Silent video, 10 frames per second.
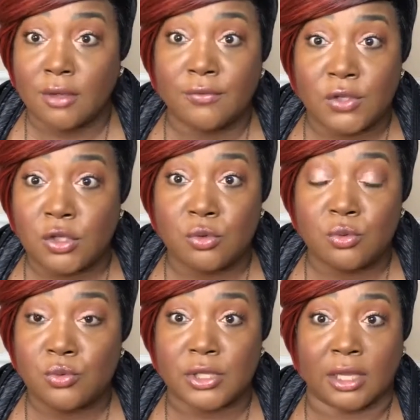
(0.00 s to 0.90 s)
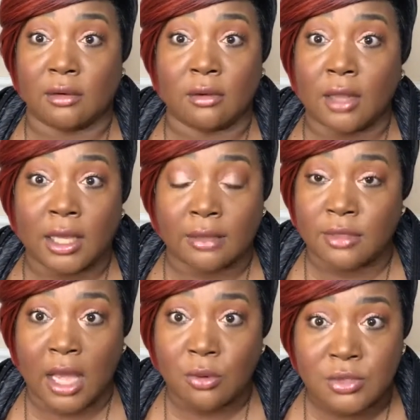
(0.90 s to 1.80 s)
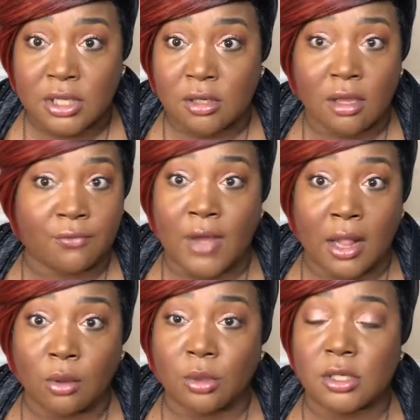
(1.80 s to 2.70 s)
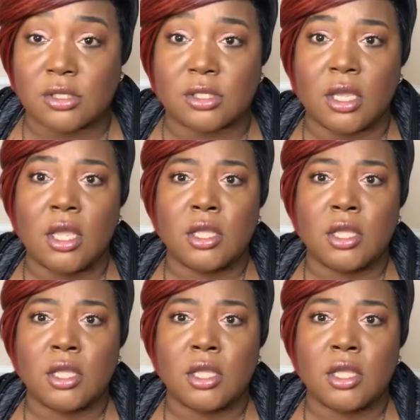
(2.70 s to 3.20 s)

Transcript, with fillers: views and like a thousand followers,